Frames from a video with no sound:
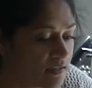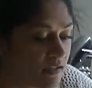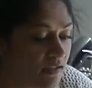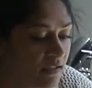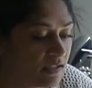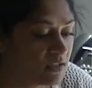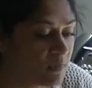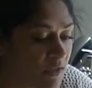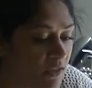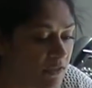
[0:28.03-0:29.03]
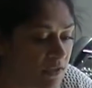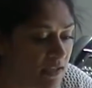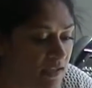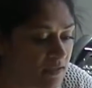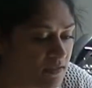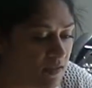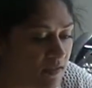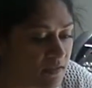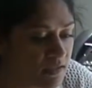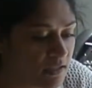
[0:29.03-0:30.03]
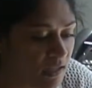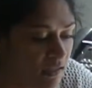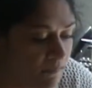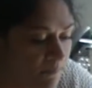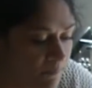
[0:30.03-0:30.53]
So I'm going to each put $30,000 in there.